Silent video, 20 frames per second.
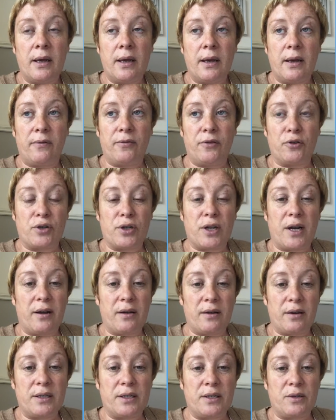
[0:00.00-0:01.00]
If your
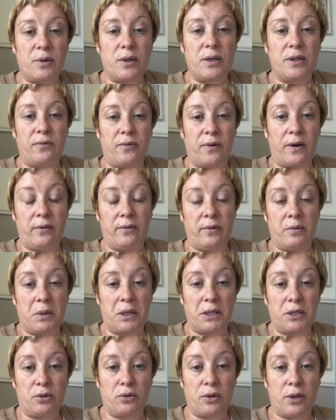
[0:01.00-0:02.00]
target is 25, you
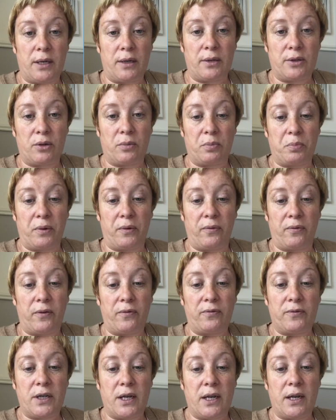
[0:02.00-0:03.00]
might only end up with
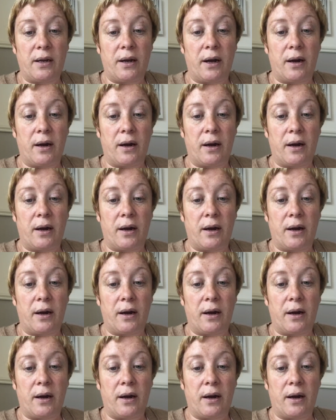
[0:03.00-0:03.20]
15.